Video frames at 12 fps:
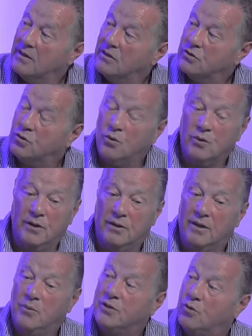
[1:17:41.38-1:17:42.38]
So
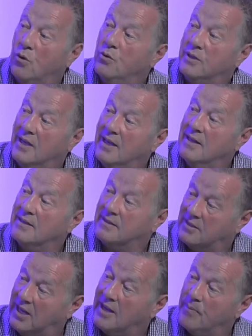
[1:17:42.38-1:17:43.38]
they were told again,
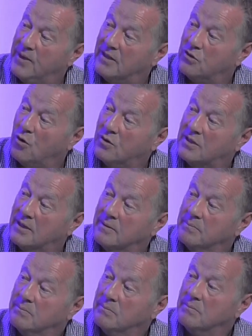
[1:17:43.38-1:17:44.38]
take him to a doctor.
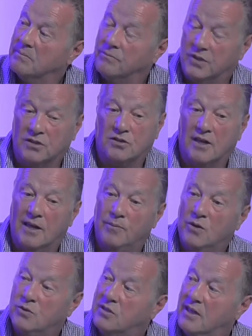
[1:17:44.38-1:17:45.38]
This time
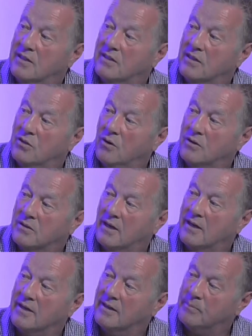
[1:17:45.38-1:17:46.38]
he was taken to a
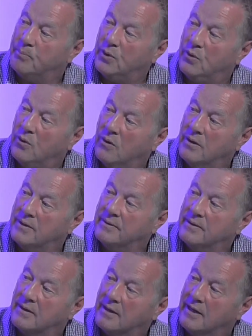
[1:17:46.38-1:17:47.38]
doctor and put
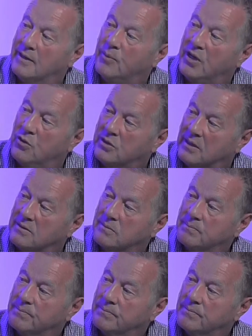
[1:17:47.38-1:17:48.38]
on antibiotics
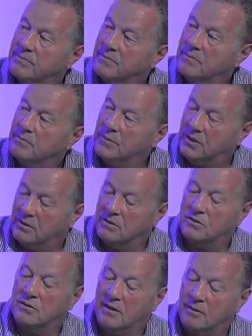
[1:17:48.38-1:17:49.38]

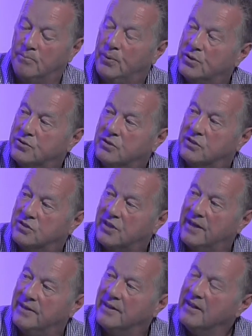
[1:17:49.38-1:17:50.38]
because it had burst the
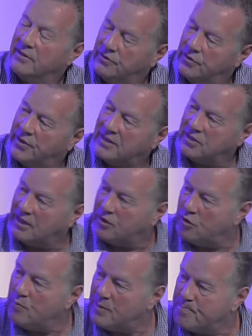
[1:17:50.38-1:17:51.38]
skin. Now that's a
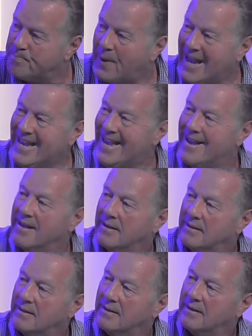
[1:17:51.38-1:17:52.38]
human bite
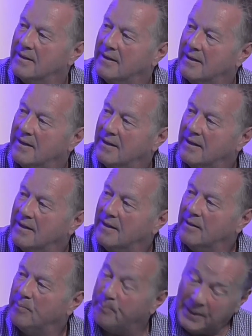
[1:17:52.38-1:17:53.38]

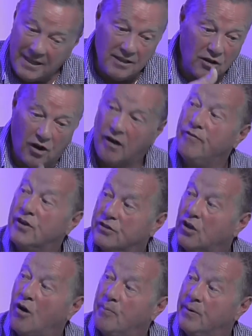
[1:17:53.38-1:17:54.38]
being covered
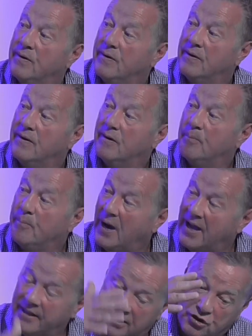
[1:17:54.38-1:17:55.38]
up
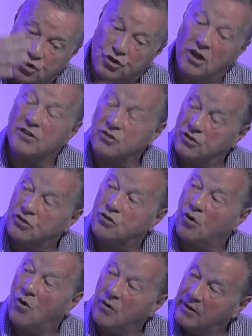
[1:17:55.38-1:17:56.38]
by this Church of
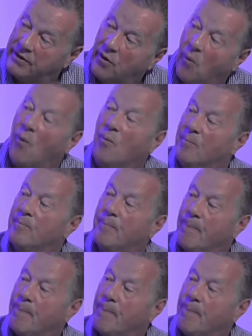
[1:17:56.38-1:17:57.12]
Scotland home.